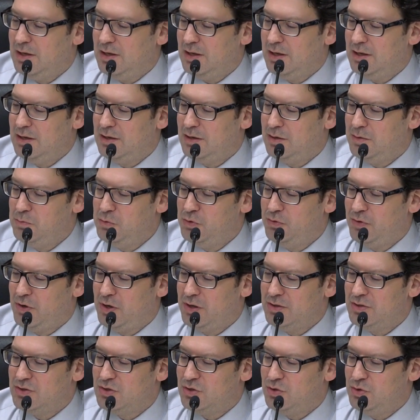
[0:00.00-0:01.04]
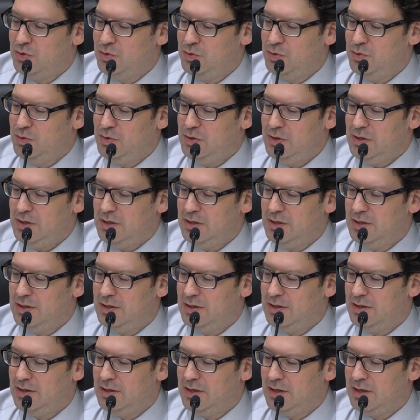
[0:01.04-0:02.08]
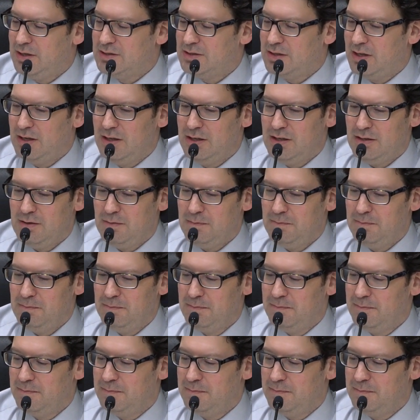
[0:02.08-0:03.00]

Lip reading: And I'll move on to the next item.